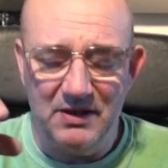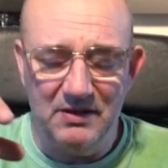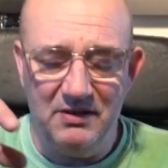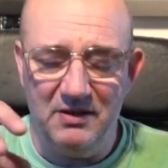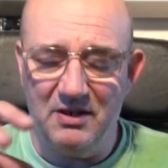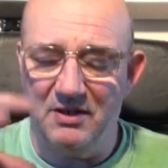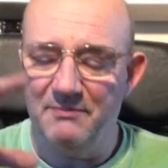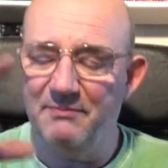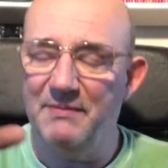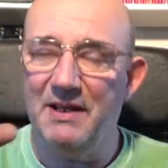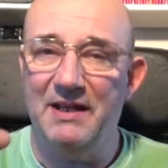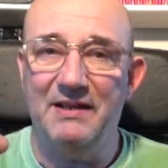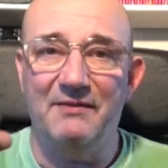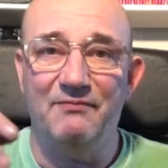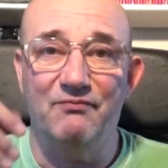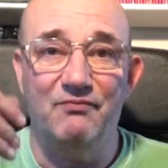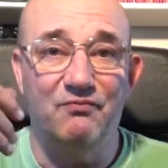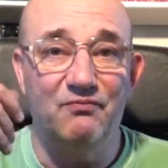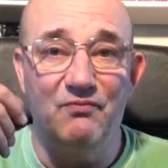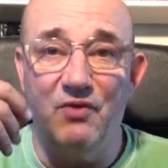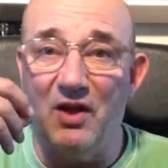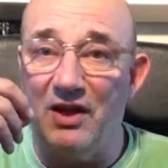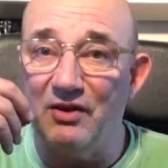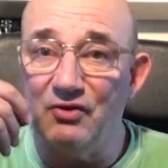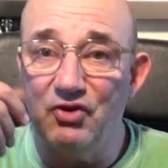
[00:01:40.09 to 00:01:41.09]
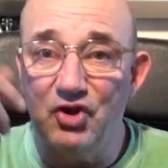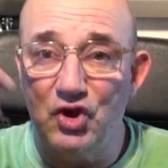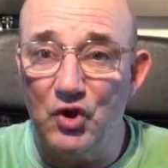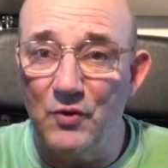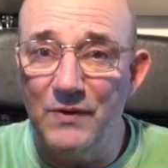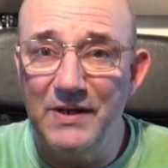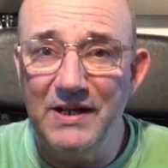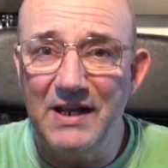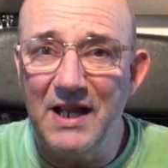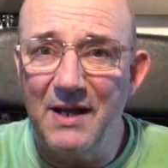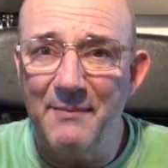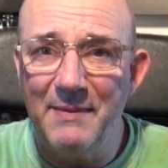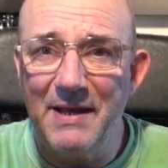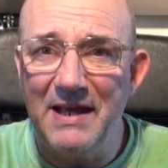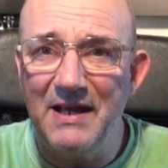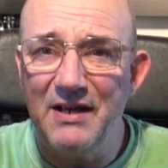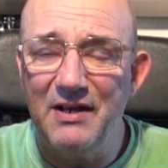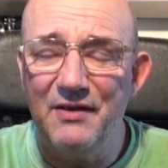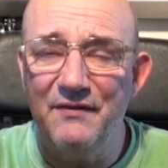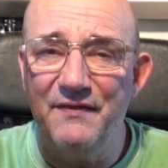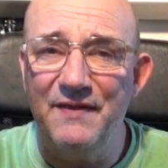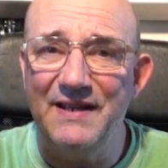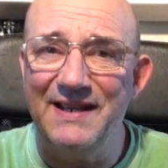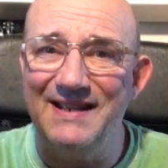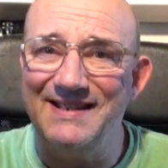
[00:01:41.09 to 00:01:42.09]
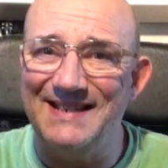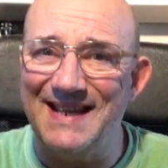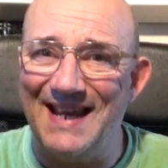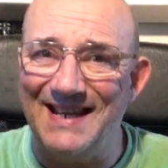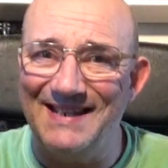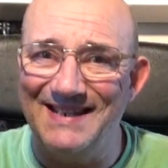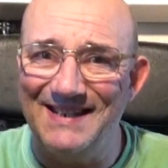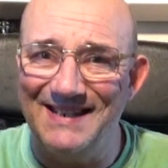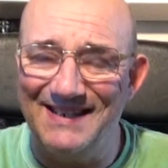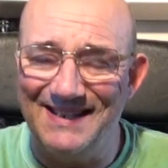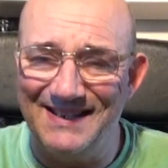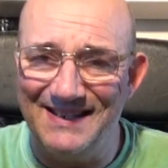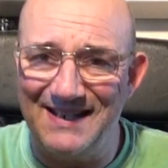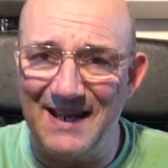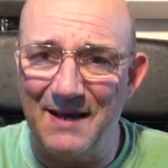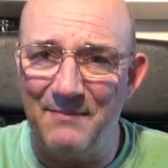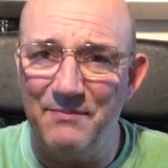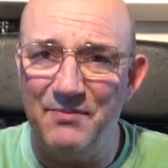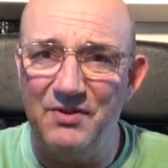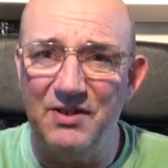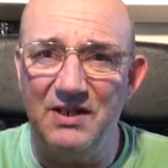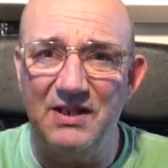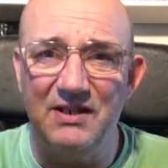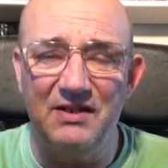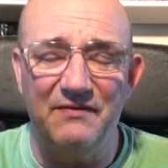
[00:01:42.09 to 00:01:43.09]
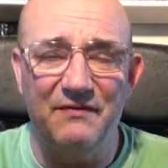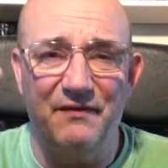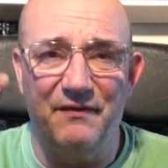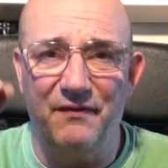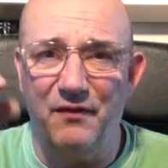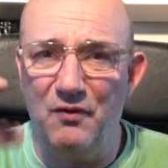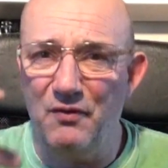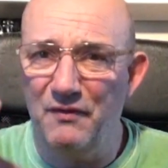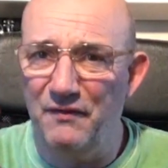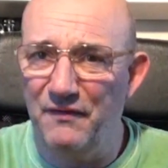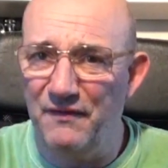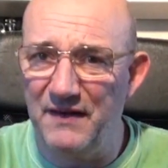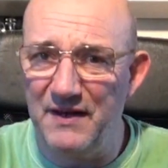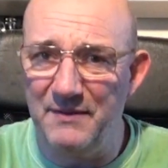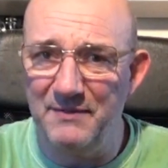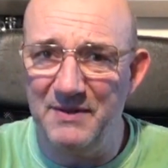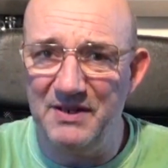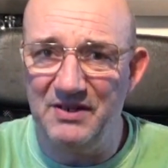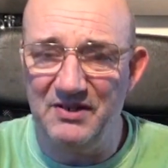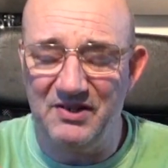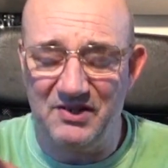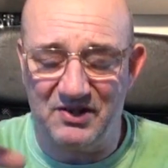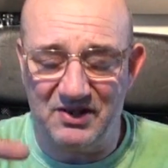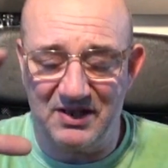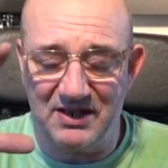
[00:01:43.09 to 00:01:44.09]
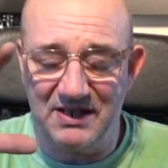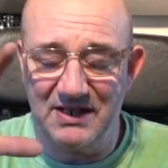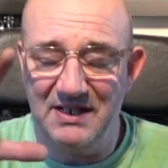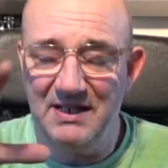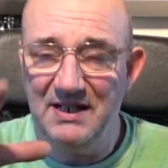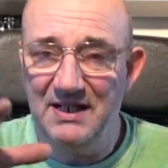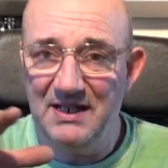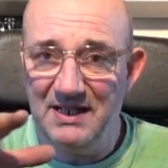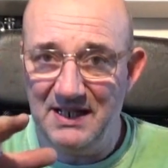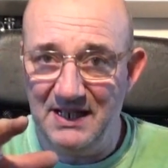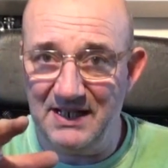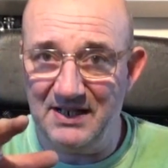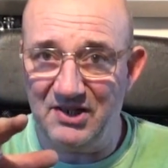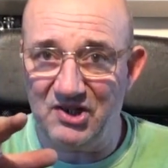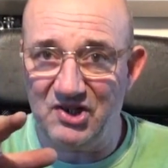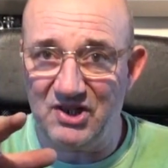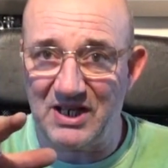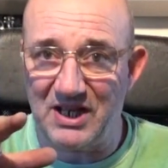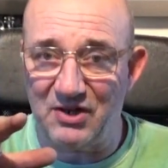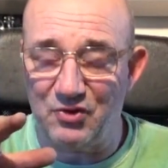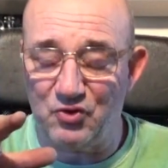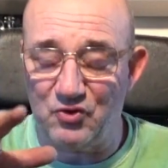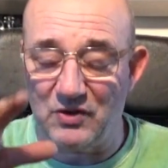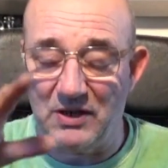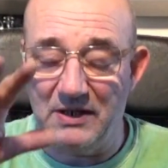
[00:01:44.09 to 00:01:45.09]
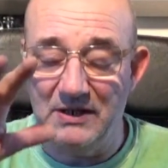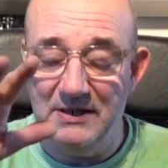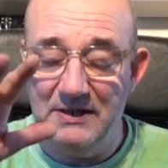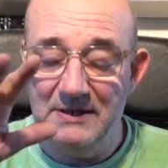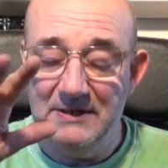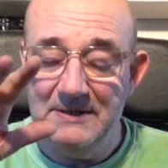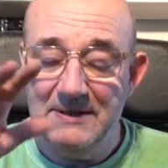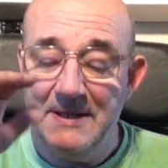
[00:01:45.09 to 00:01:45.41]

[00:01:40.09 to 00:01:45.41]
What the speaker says: You can make like chewing gum out of it, it's antiseptic, full of vitamin C, etc.